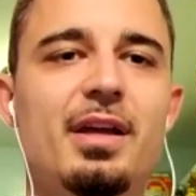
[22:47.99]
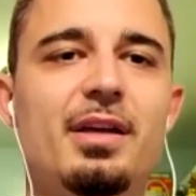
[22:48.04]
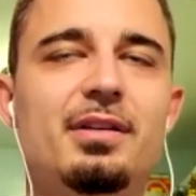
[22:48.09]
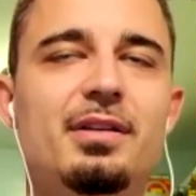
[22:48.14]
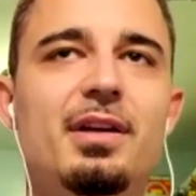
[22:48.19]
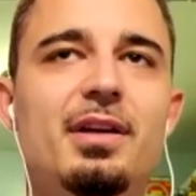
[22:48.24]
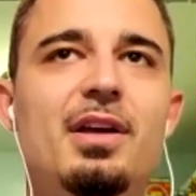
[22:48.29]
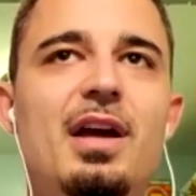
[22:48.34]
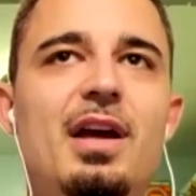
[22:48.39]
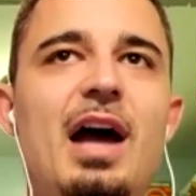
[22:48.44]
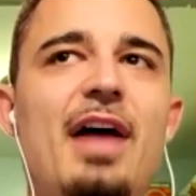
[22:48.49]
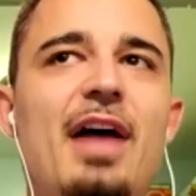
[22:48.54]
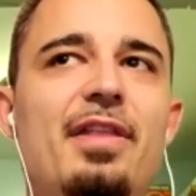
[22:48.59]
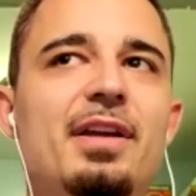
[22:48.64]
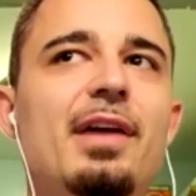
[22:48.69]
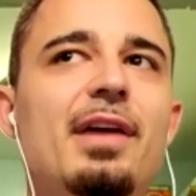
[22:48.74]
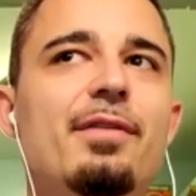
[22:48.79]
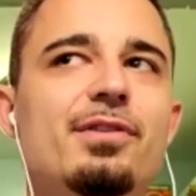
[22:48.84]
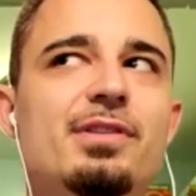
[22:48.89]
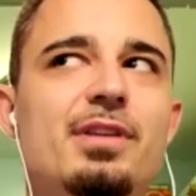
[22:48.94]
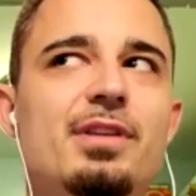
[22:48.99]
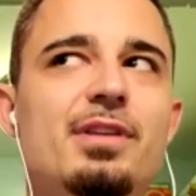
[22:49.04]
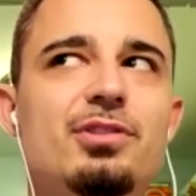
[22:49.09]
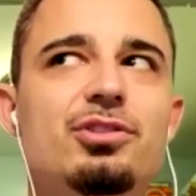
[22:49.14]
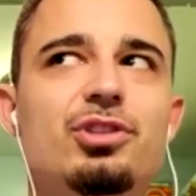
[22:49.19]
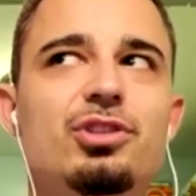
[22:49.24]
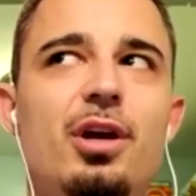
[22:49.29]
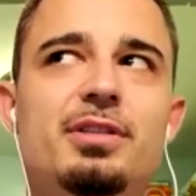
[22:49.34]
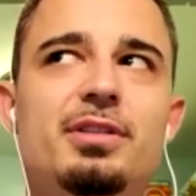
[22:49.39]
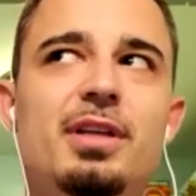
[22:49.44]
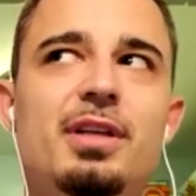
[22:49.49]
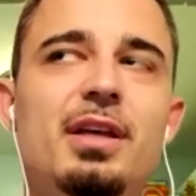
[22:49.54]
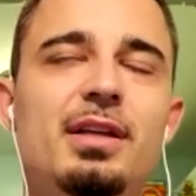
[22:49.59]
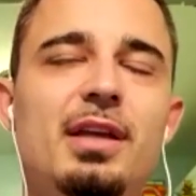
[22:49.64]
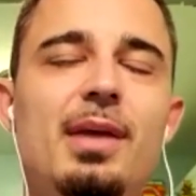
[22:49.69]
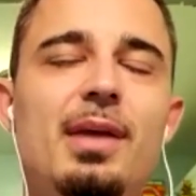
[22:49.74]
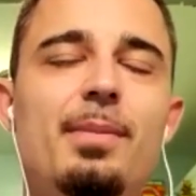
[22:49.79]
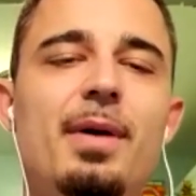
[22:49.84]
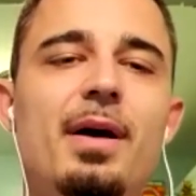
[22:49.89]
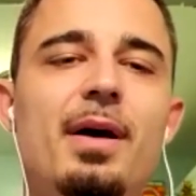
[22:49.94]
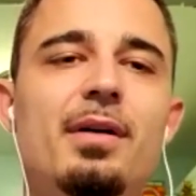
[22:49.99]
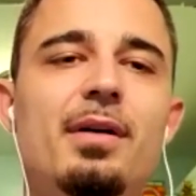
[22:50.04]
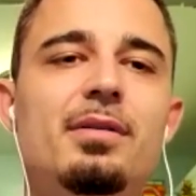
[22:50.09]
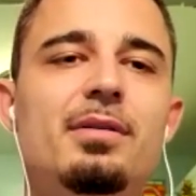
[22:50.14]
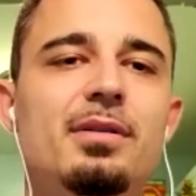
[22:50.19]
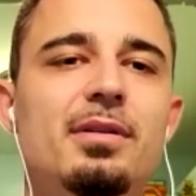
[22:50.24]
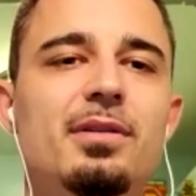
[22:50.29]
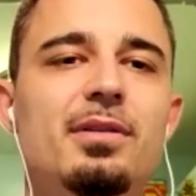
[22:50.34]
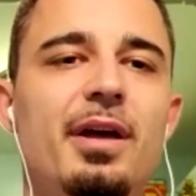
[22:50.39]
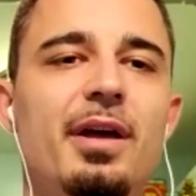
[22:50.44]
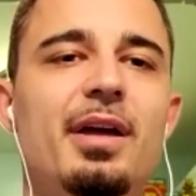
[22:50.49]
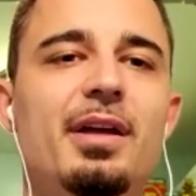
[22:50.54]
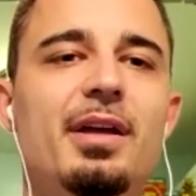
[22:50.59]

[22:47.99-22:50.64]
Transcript: Like, I think ever since Shark Tank came out,